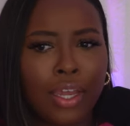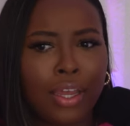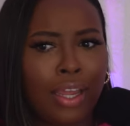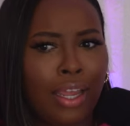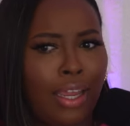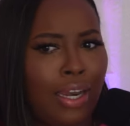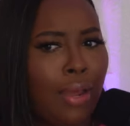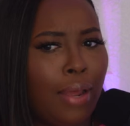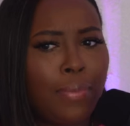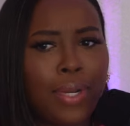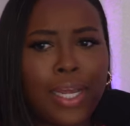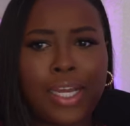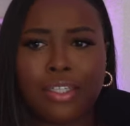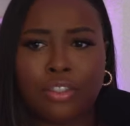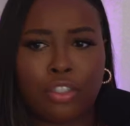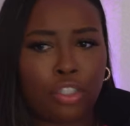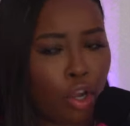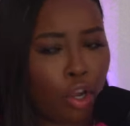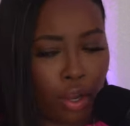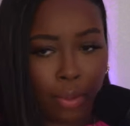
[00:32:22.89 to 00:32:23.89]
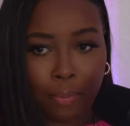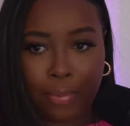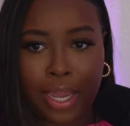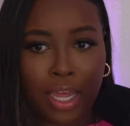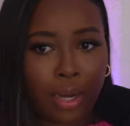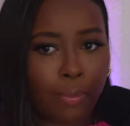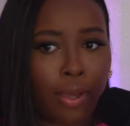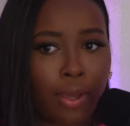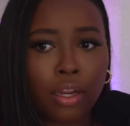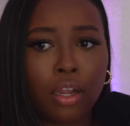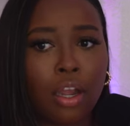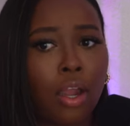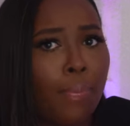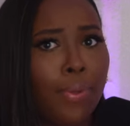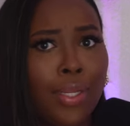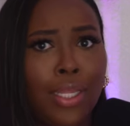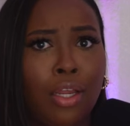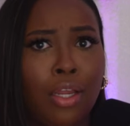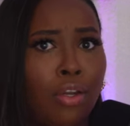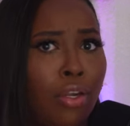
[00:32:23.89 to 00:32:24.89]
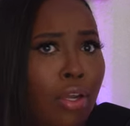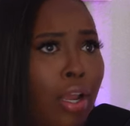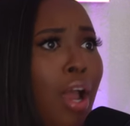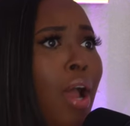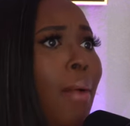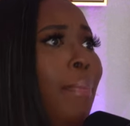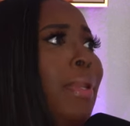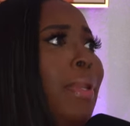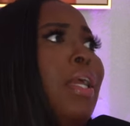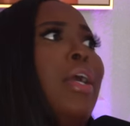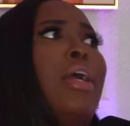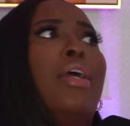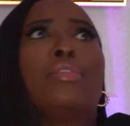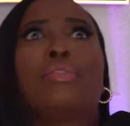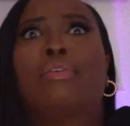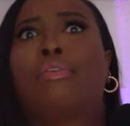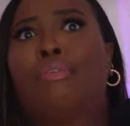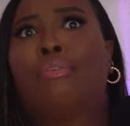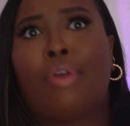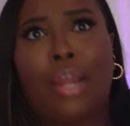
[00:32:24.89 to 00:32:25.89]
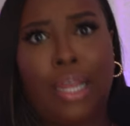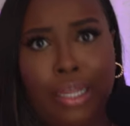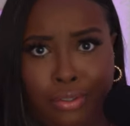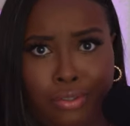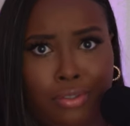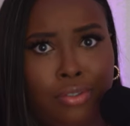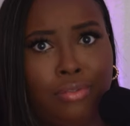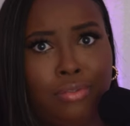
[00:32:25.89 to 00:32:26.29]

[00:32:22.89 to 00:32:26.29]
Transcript: And I'm not talking bad about the company. The company is great.